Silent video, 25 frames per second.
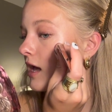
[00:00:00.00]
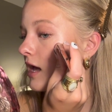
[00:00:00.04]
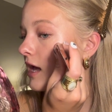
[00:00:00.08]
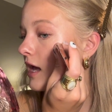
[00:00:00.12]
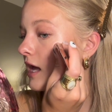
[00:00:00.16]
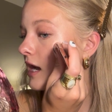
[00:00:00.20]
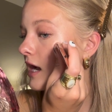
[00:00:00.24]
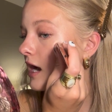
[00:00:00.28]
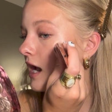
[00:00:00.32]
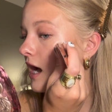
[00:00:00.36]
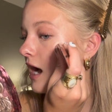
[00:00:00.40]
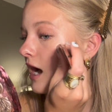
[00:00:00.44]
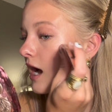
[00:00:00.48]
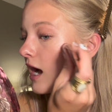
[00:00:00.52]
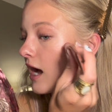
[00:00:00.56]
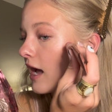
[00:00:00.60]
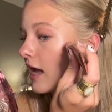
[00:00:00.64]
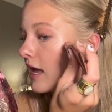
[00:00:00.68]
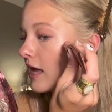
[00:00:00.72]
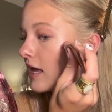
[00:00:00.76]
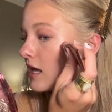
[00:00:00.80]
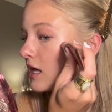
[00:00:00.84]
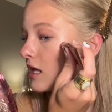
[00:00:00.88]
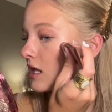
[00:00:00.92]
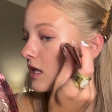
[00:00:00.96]
and
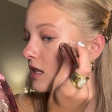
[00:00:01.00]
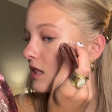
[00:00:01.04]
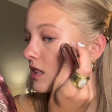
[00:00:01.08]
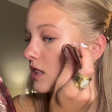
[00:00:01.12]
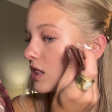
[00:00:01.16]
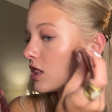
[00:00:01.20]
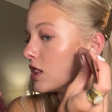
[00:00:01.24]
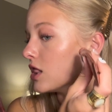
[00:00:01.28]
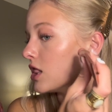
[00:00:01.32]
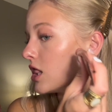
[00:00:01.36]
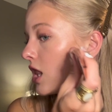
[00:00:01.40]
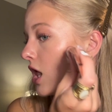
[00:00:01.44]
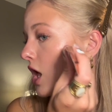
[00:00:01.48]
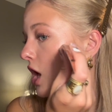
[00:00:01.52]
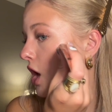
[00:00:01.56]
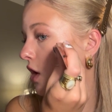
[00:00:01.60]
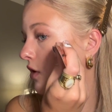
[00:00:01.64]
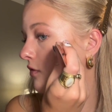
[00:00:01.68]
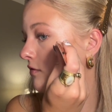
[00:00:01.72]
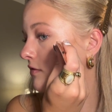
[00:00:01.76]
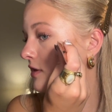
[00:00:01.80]
I love